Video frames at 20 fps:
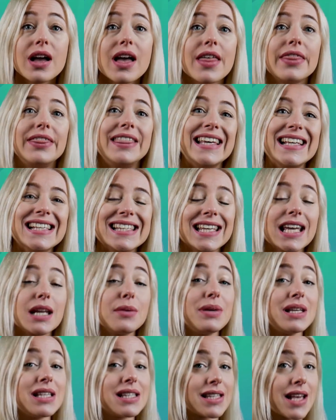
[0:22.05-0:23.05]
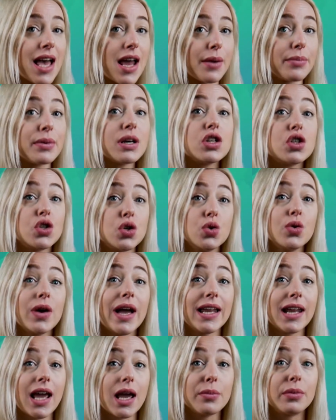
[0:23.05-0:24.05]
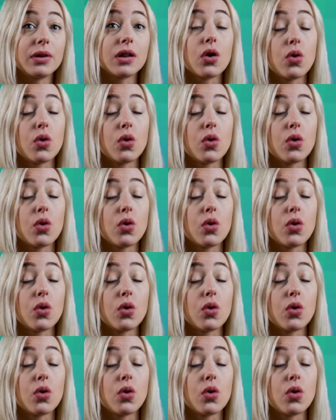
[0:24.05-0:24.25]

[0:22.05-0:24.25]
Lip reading: these can be set up to enable